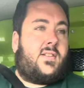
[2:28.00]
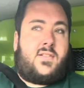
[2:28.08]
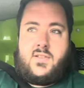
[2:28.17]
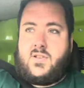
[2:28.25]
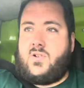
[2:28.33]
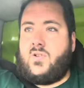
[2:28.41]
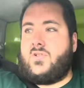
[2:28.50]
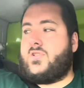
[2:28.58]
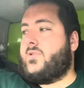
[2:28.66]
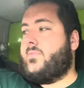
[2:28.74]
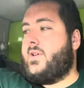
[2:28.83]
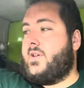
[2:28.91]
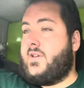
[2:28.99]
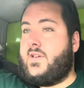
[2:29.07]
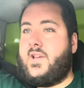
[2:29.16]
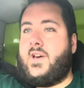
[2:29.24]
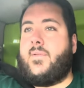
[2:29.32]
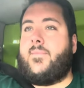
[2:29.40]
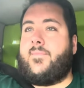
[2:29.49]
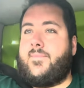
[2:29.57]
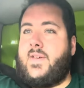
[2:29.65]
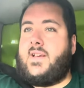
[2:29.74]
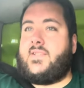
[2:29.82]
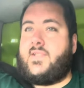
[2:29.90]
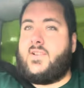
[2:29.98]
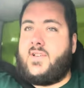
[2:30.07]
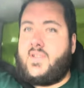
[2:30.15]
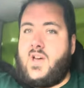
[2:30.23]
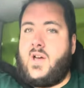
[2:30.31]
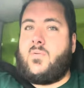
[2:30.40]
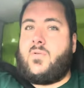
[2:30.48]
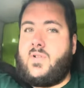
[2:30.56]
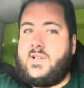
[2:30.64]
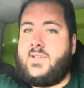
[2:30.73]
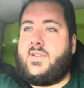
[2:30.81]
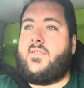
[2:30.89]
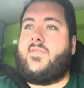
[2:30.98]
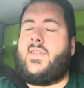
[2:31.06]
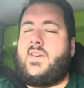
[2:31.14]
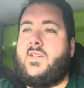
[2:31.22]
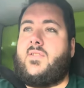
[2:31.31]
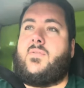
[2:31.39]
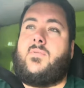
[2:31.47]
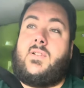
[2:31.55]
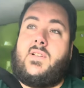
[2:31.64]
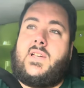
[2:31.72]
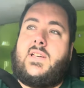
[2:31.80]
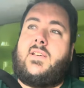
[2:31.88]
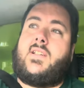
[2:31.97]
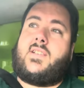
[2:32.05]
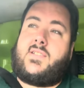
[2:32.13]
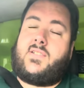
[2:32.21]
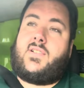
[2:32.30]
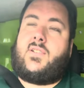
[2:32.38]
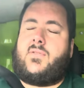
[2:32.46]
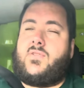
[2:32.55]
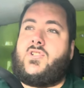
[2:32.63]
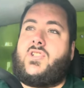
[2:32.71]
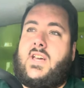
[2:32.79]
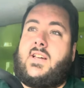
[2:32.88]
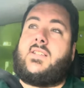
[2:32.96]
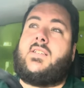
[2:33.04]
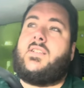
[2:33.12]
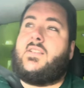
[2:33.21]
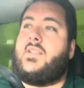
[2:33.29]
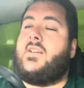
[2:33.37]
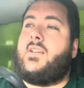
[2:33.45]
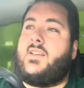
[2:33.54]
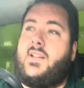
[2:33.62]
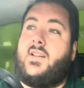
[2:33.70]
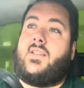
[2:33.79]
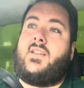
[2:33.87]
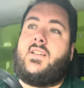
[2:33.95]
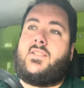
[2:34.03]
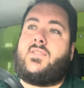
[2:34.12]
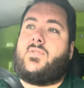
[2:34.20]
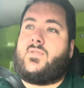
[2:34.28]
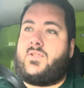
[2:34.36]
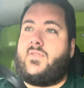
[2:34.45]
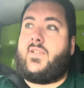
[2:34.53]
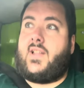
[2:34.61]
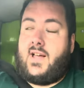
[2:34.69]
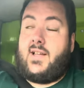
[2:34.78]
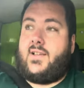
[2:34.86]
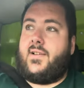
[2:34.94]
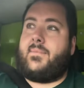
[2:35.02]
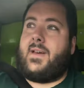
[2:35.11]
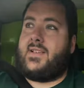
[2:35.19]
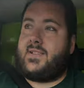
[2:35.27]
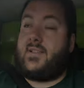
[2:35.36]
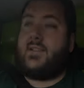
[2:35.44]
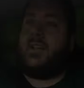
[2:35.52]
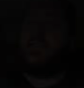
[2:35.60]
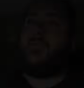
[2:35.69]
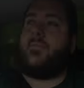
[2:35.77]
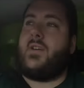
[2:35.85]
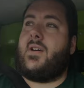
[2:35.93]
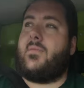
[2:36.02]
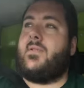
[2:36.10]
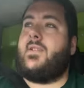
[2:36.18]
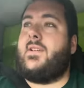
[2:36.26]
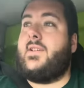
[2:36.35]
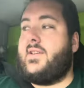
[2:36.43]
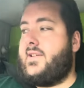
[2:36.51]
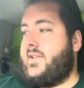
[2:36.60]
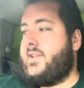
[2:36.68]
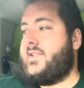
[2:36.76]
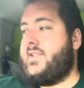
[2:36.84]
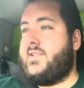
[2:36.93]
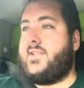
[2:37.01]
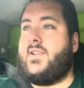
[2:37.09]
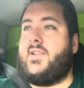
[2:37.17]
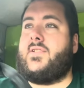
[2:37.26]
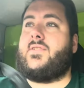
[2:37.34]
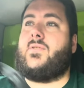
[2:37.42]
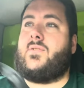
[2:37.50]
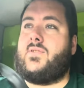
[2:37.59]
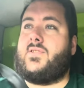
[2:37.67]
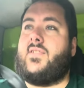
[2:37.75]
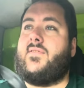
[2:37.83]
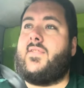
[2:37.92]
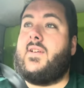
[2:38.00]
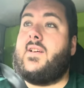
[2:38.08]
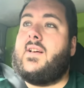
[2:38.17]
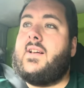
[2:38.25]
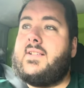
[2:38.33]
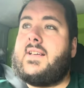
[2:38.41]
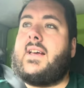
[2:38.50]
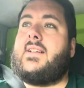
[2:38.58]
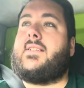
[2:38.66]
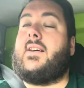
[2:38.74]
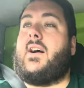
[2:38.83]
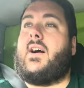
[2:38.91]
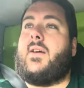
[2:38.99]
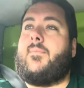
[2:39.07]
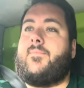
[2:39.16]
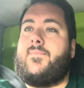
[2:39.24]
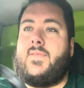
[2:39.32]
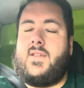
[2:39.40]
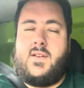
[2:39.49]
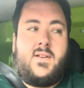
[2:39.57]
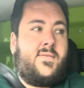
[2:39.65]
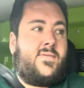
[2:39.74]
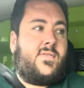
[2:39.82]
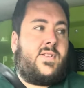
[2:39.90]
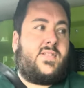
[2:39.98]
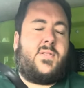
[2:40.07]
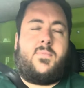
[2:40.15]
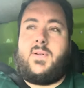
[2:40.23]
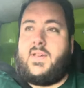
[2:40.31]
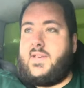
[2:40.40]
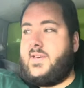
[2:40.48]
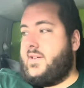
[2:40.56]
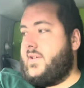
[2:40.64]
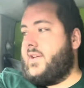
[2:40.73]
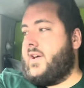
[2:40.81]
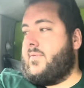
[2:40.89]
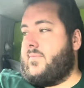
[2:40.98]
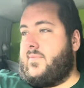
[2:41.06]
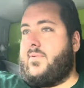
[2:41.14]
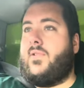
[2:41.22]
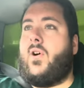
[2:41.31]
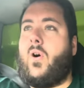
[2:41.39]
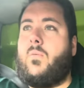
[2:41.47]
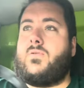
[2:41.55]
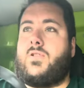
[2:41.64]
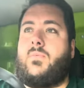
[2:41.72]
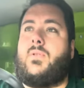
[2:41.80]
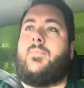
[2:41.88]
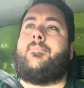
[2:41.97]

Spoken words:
The customer, isn't going to know, or isn't going to think, oh, this is going to look shit. You need to sort of basically let them know that it's going to sort of take time for it to be, optimal.